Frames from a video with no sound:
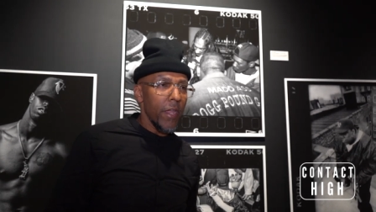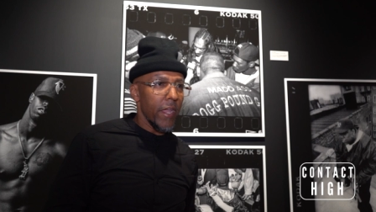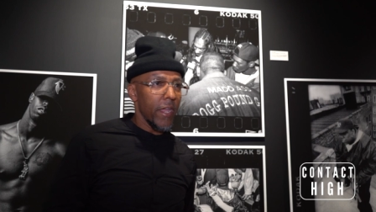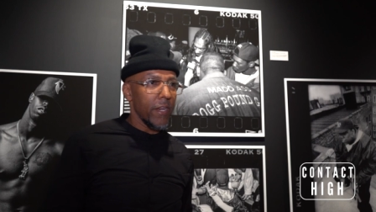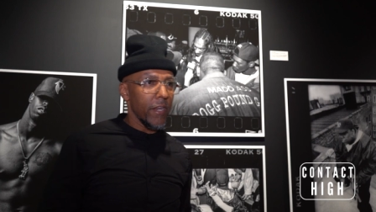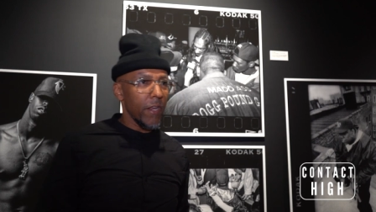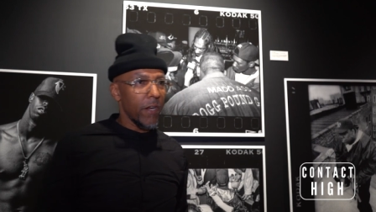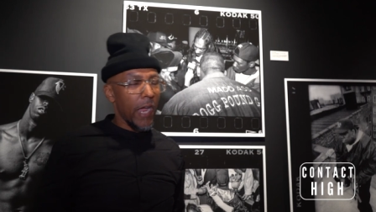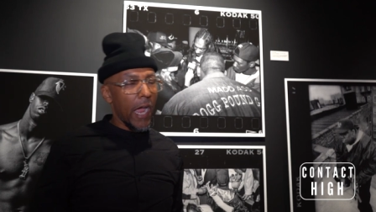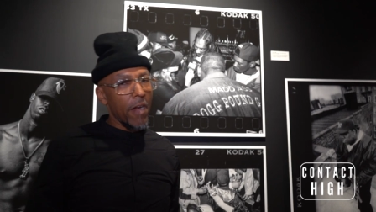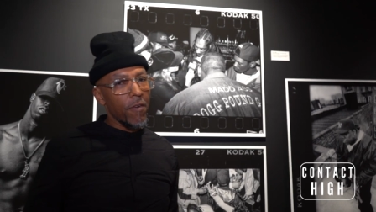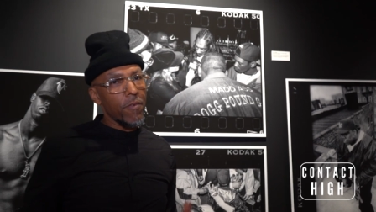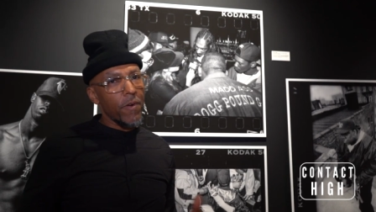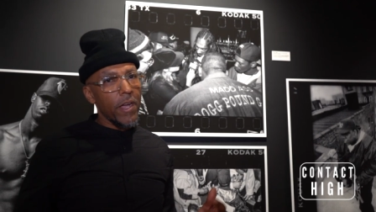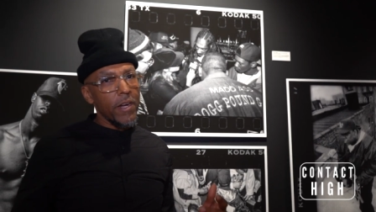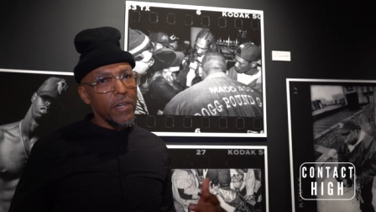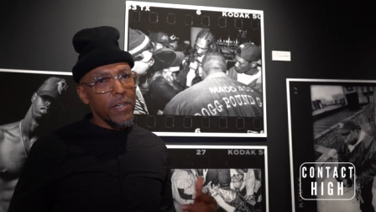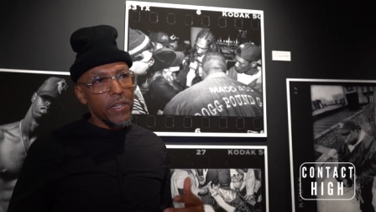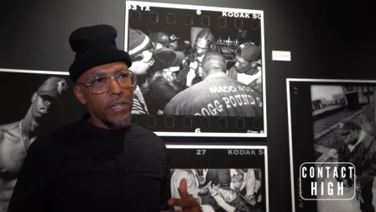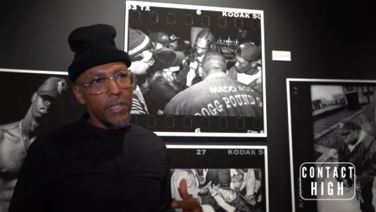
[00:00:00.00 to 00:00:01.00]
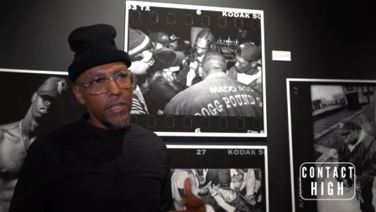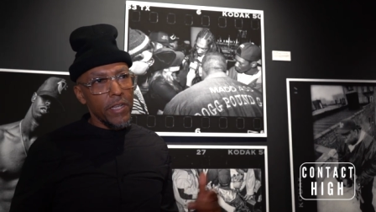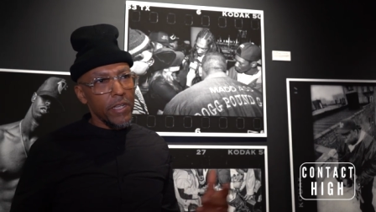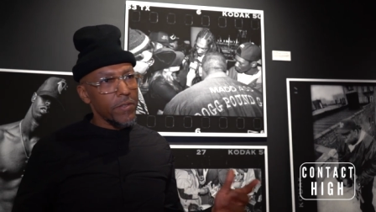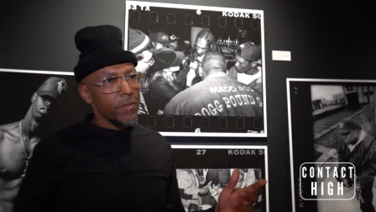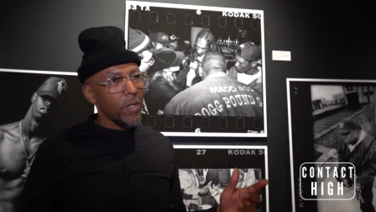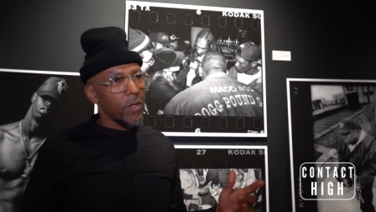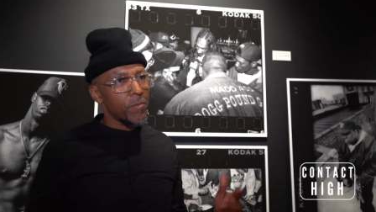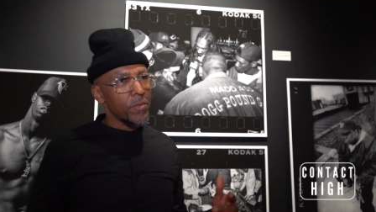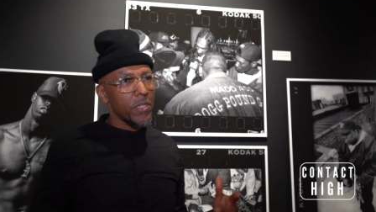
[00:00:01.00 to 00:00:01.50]
And ironically,
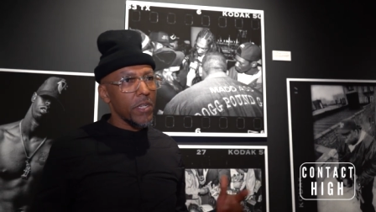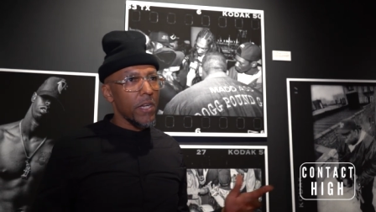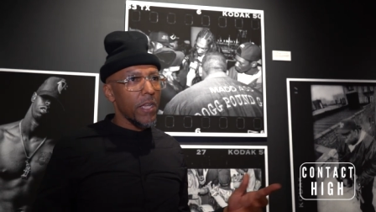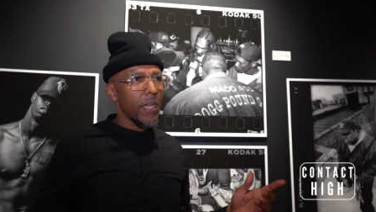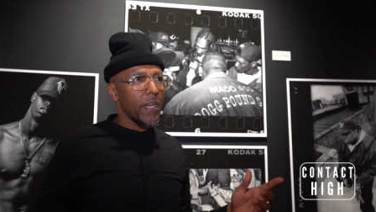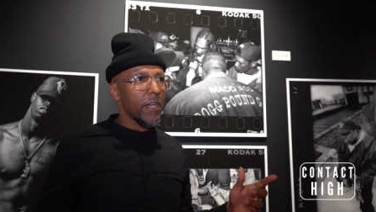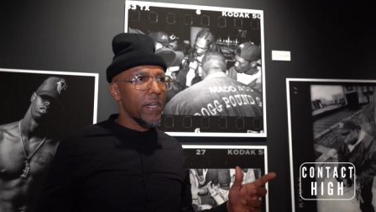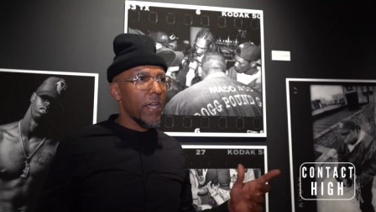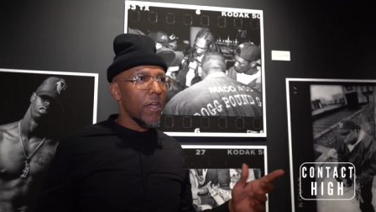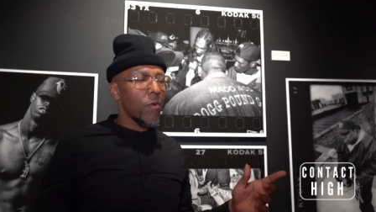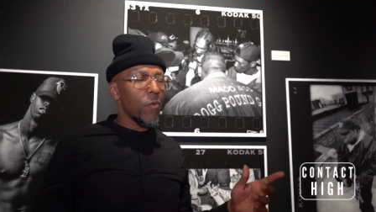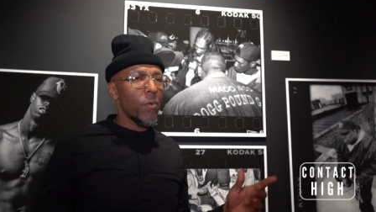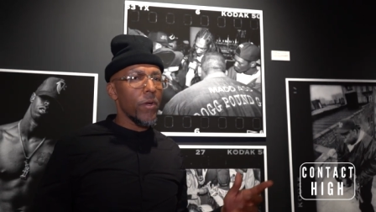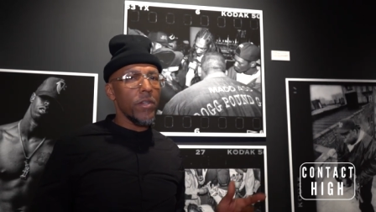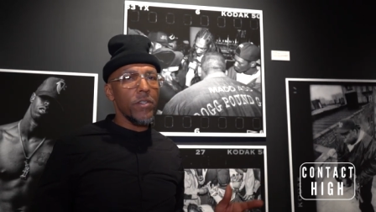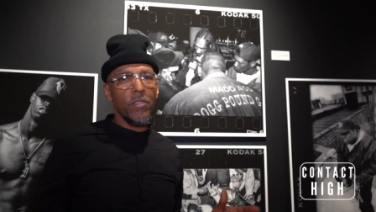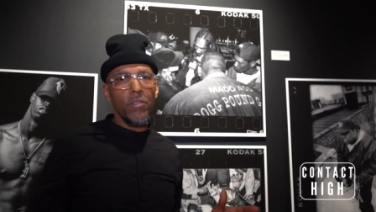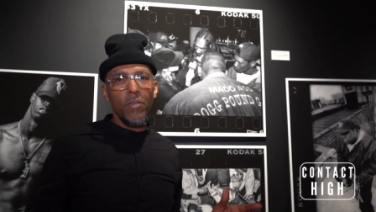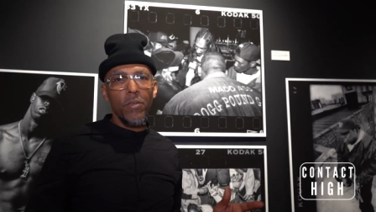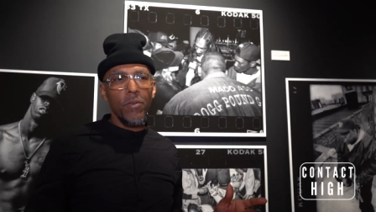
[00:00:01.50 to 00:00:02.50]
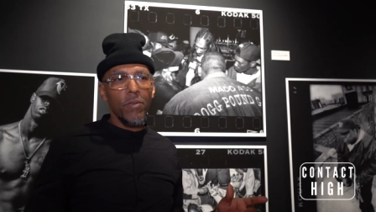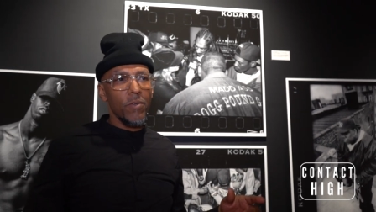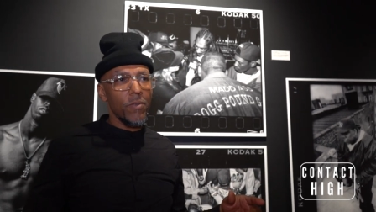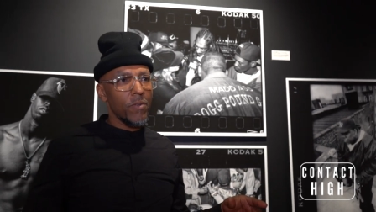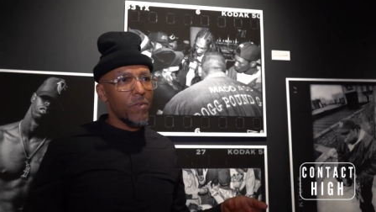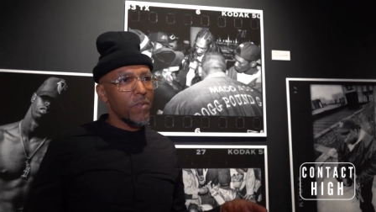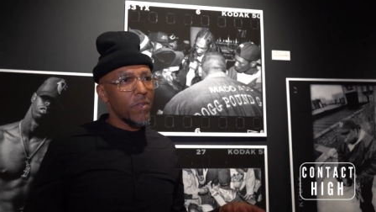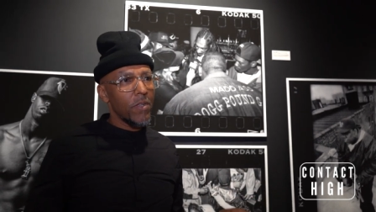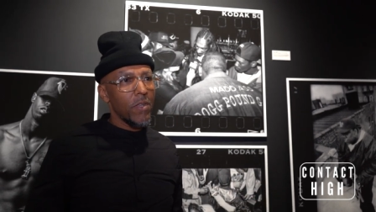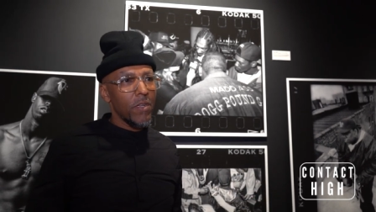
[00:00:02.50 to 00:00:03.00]
MC Light and I went
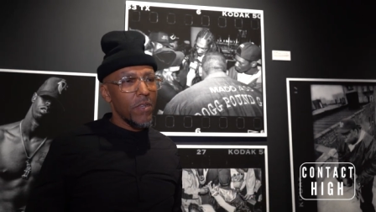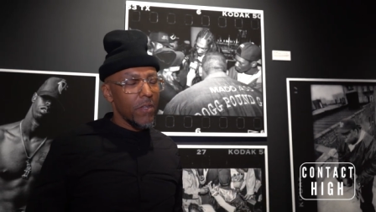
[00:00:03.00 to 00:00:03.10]
to,